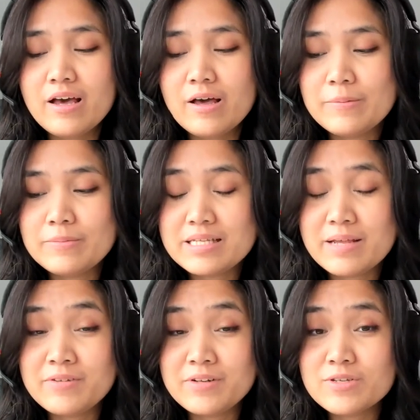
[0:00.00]
the
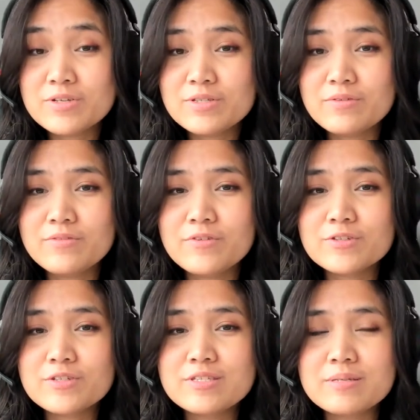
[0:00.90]
definitions of the
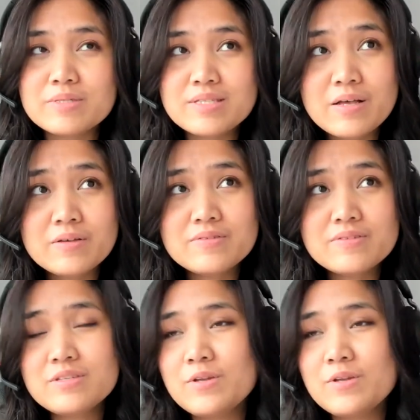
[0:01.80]
functions themselves.